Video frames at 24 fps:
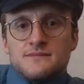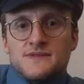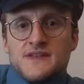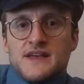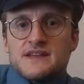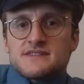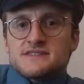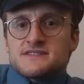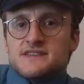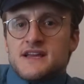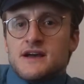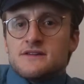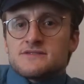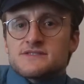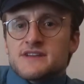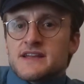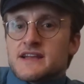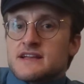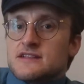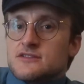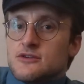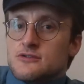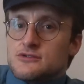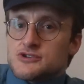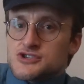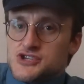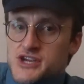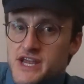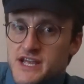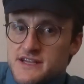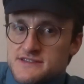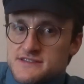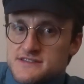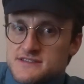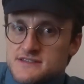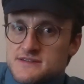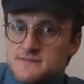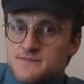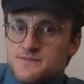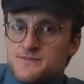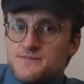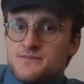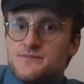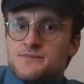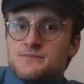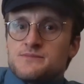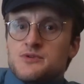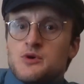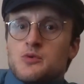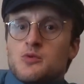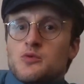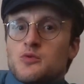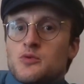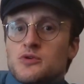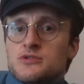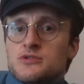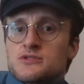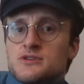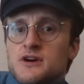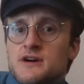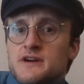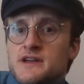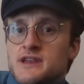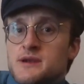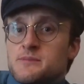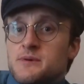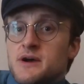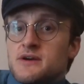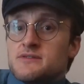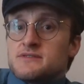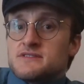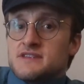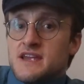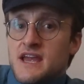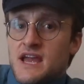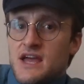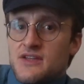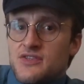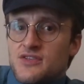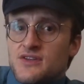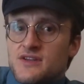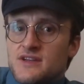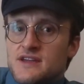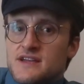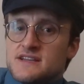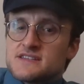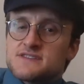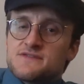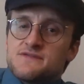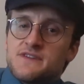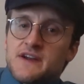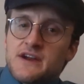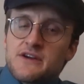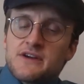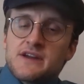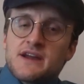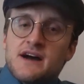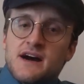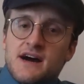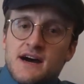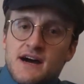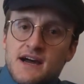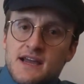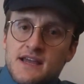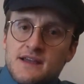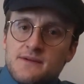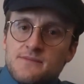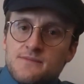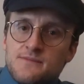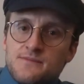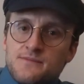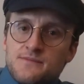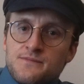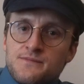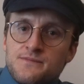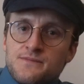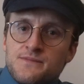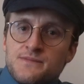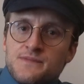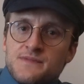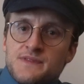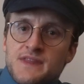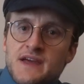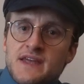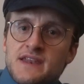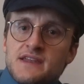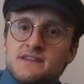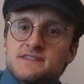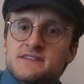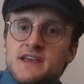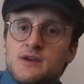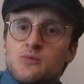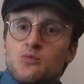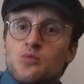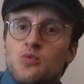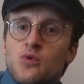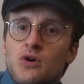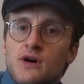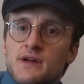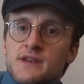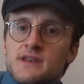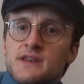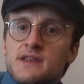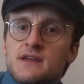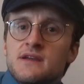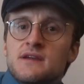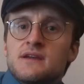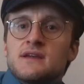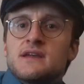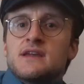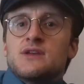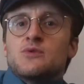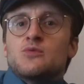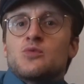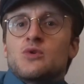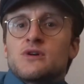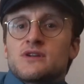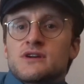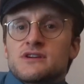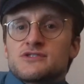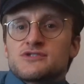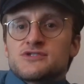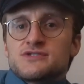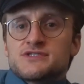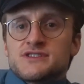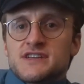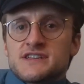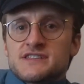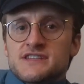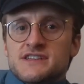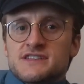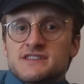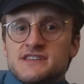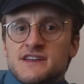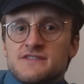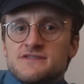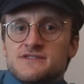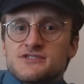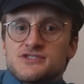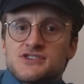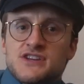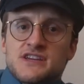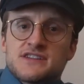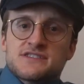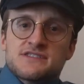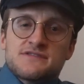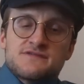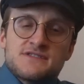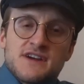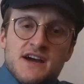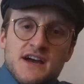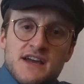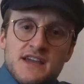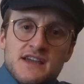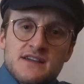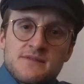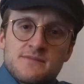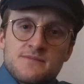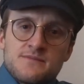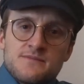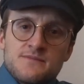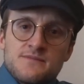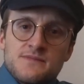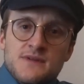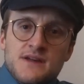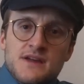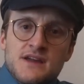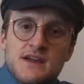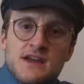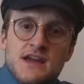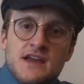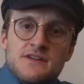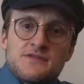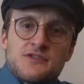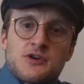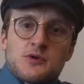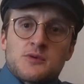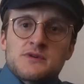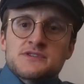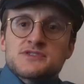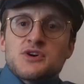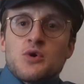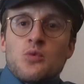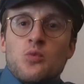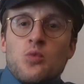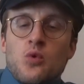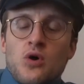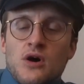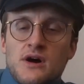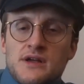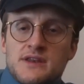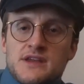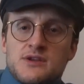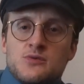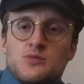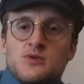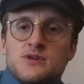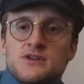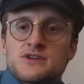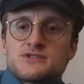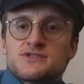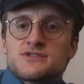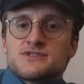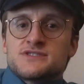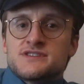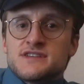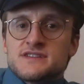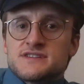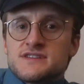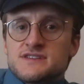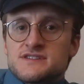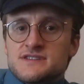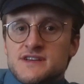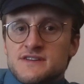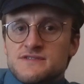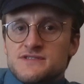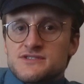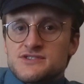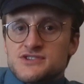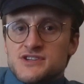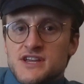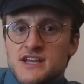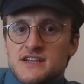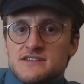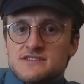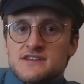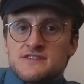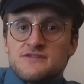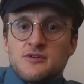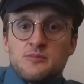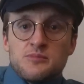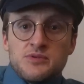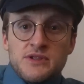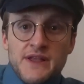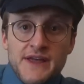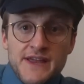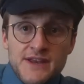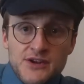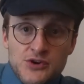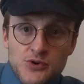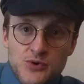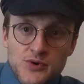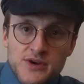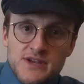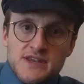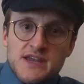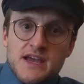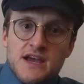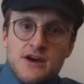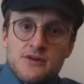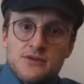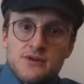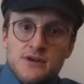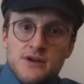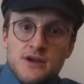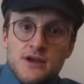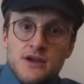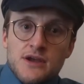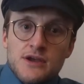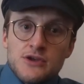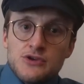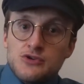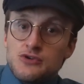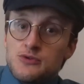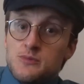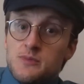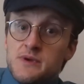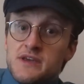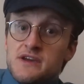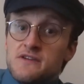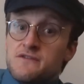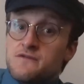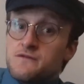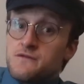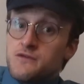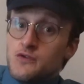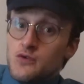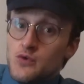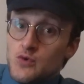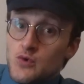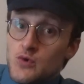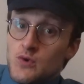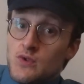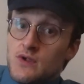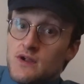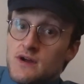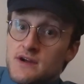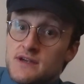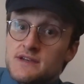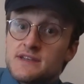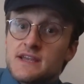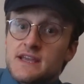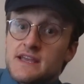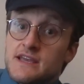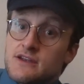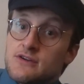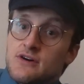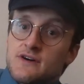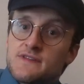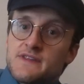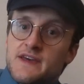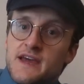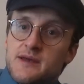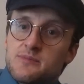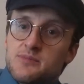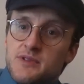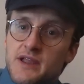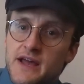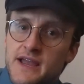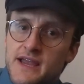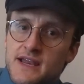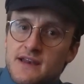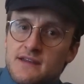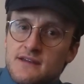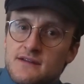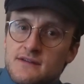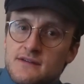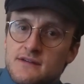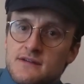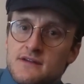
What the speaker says: That sounds like a low chance, but when we're talking about death, it's very high. That is a 1 in 167 chance of dying. If there was a 1 in 167 chance of a plane going down, you'd be a fool to get on that plane.